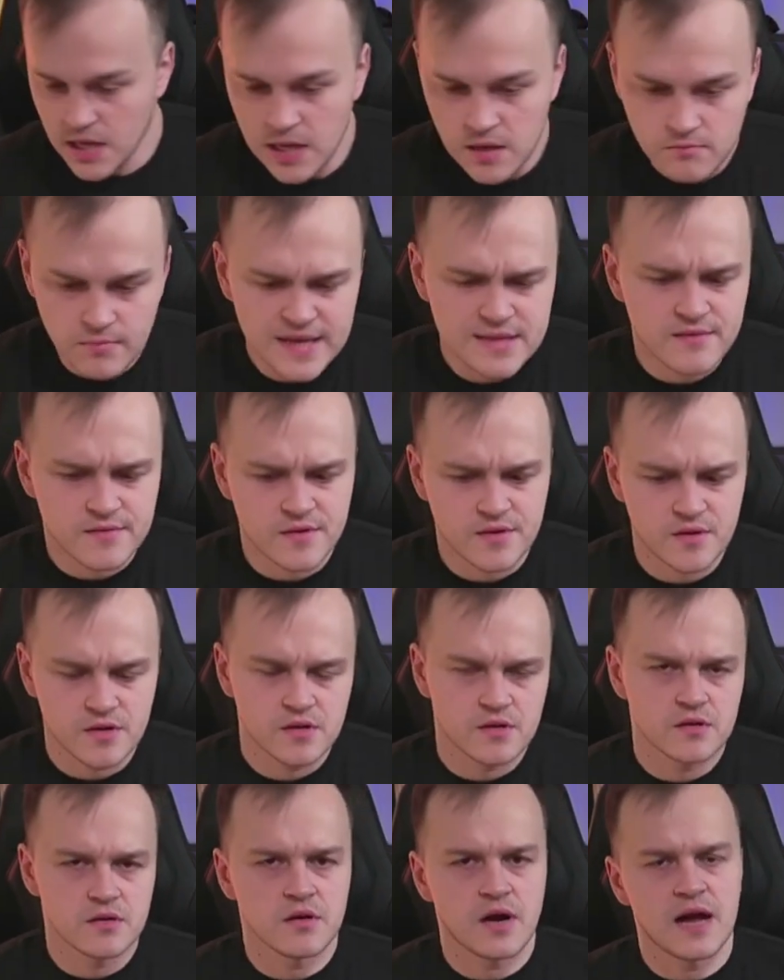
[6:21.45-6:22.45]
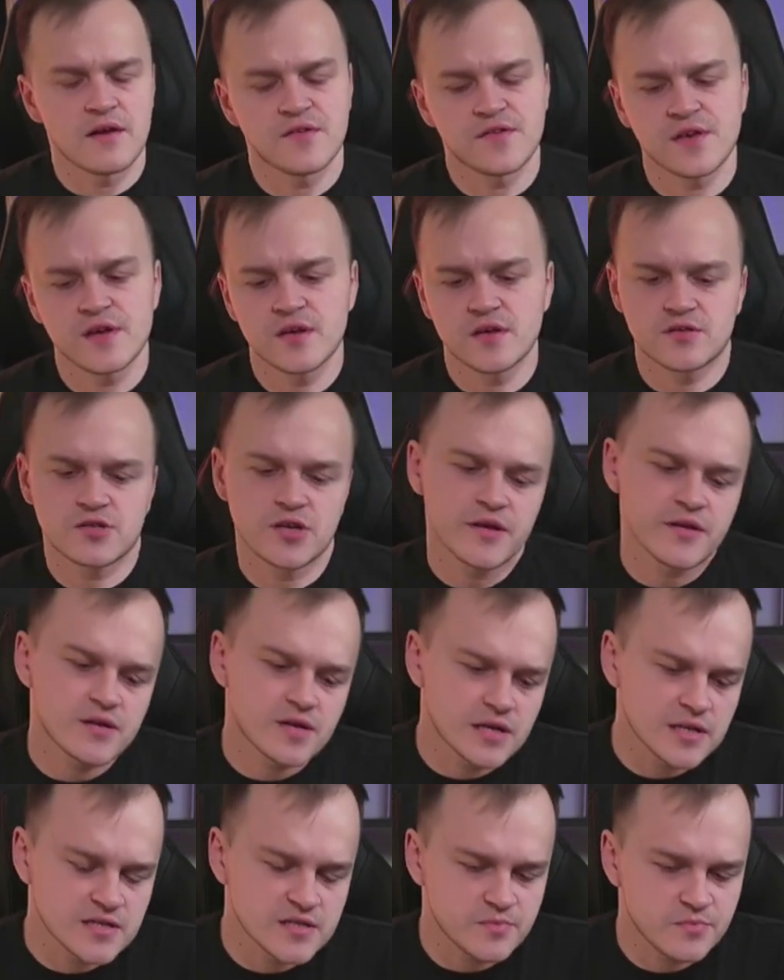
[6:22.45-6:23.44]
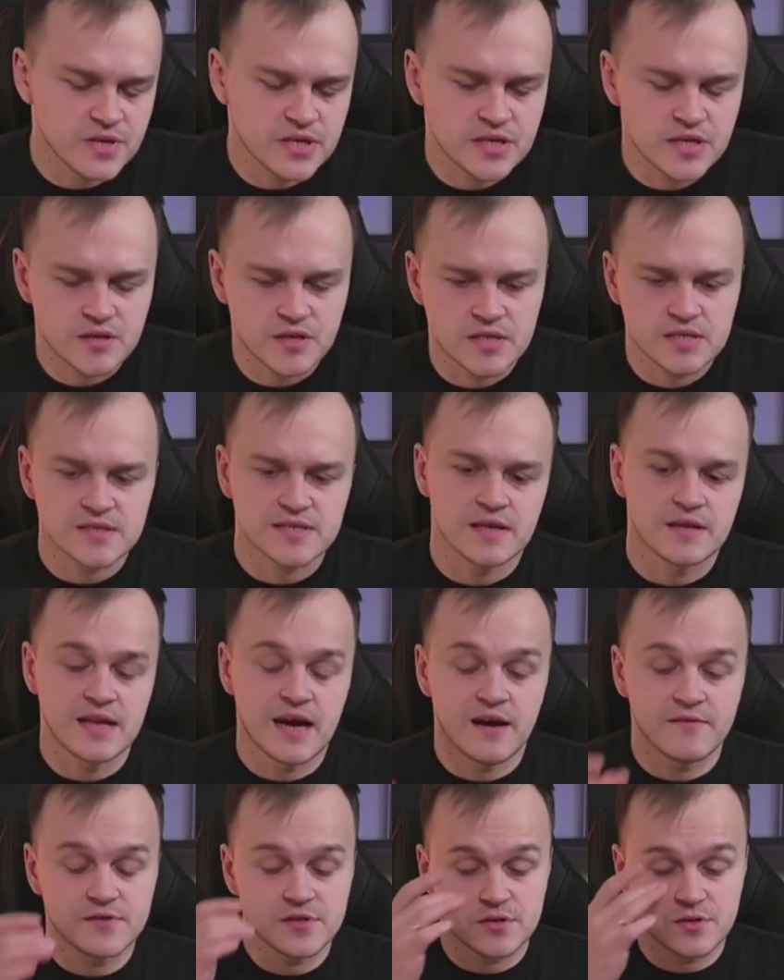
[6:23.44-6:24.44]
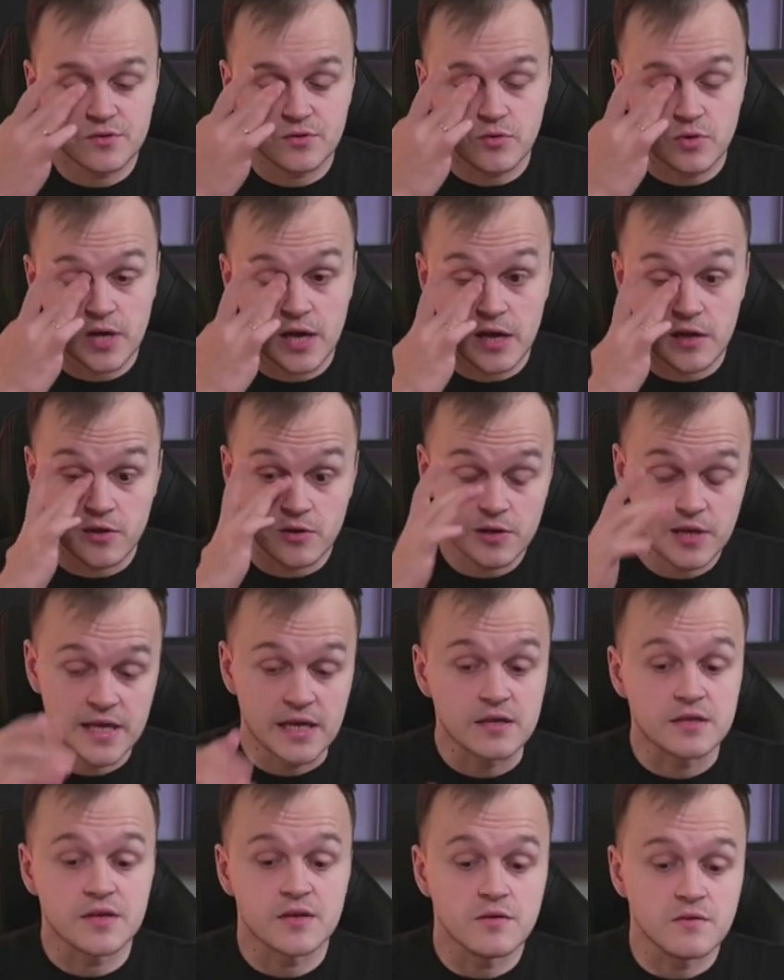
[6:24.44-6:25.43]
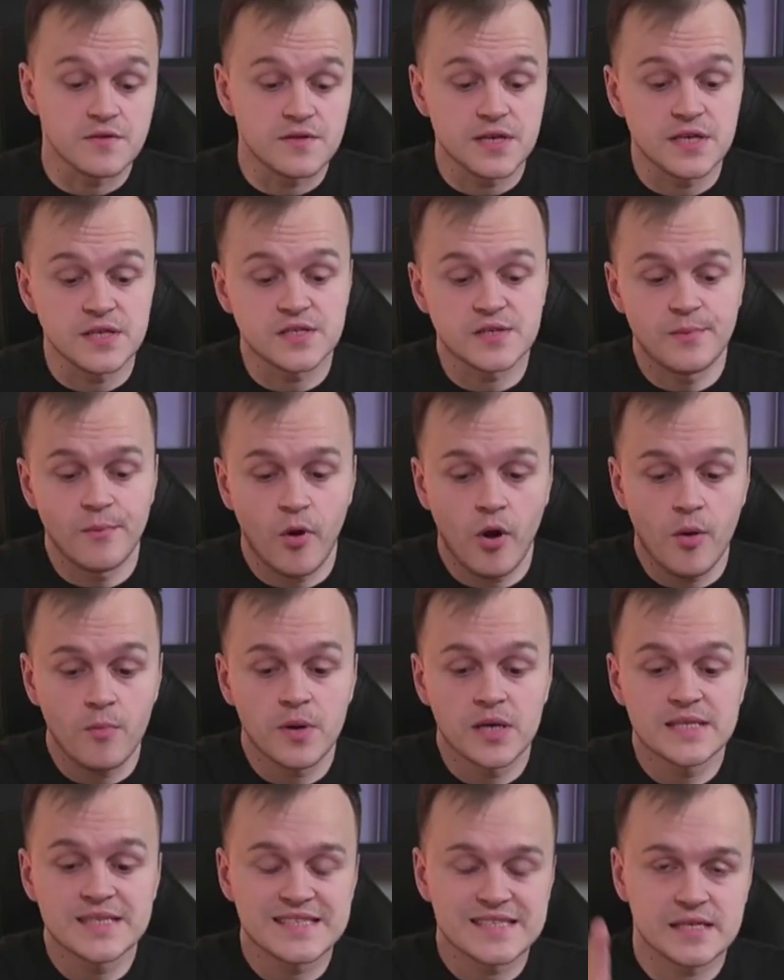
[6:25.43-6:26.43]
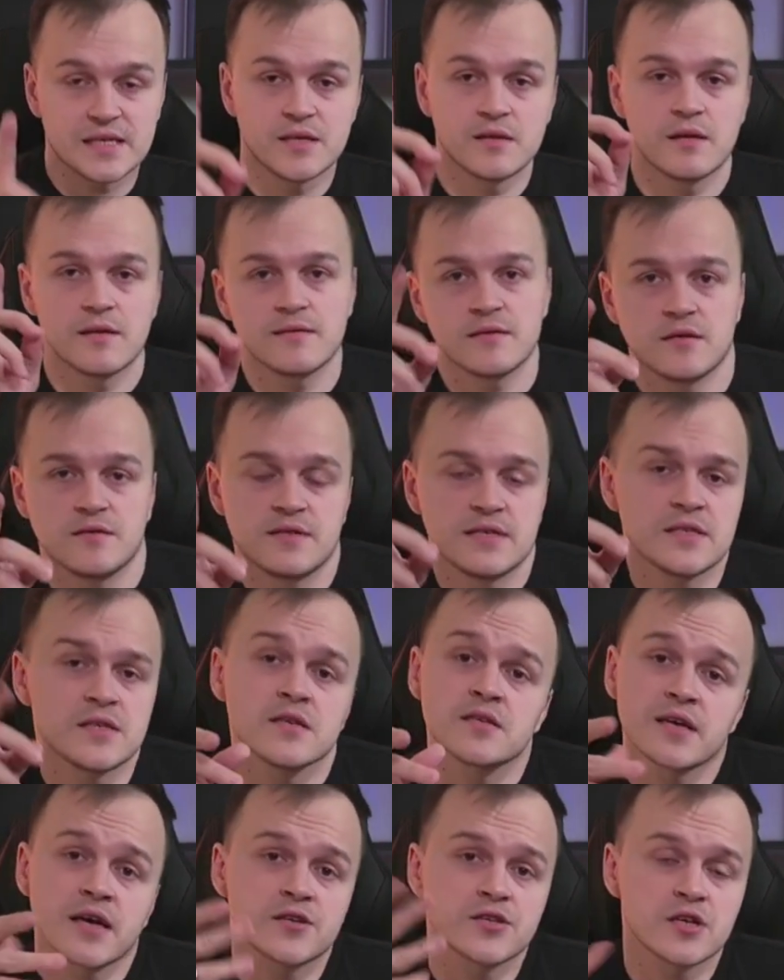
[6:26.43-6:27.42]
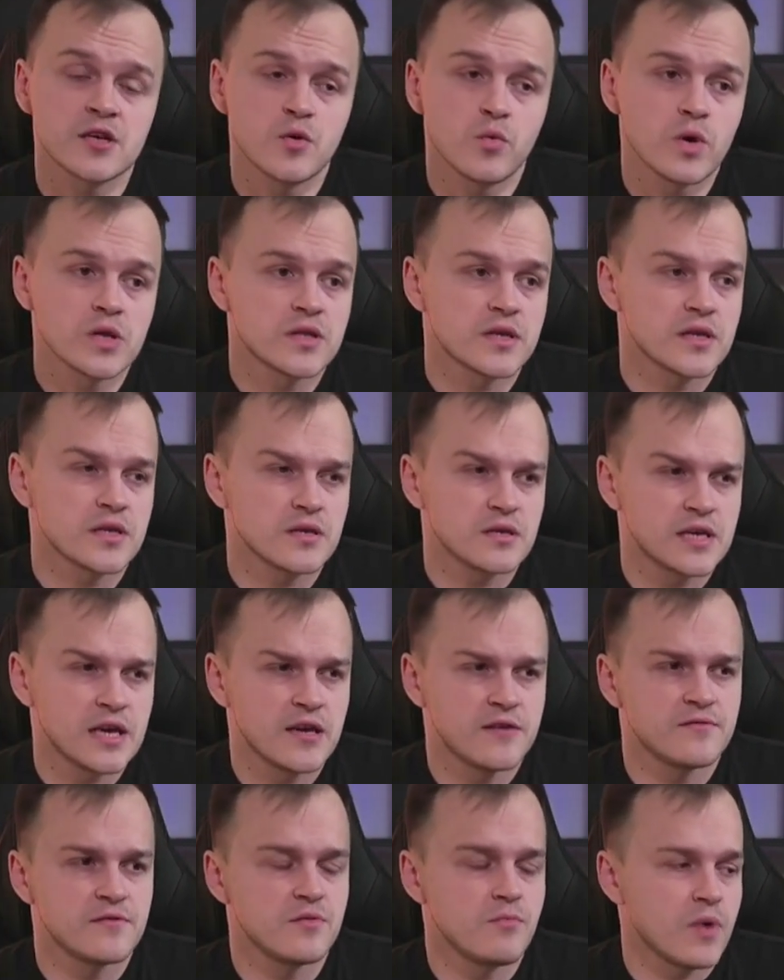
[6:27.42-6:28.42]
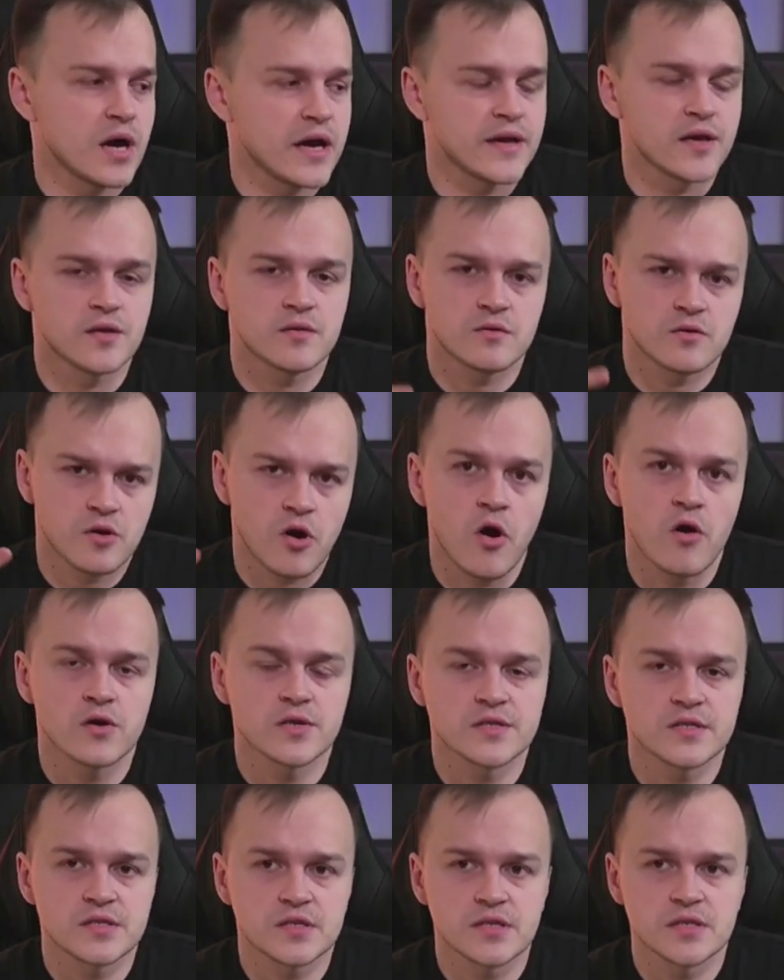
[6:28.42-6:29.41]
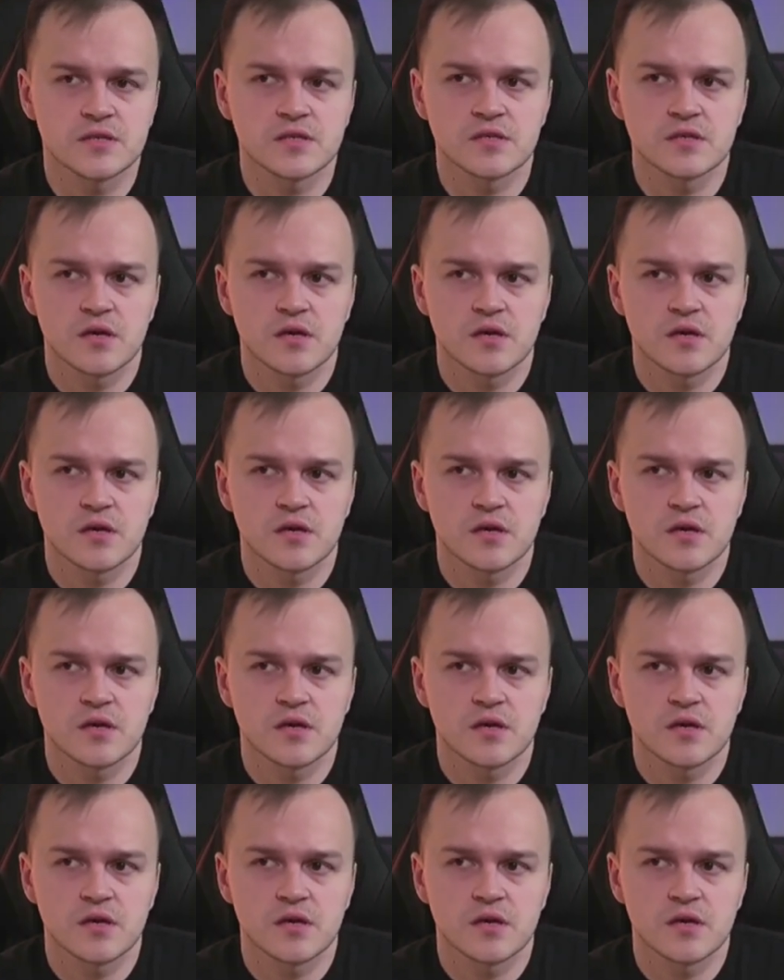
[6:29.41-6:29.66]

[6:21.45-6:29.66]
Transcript: But I think, generally speaking, it's enough to calculate till this moment. This is actually what I gave in my courses.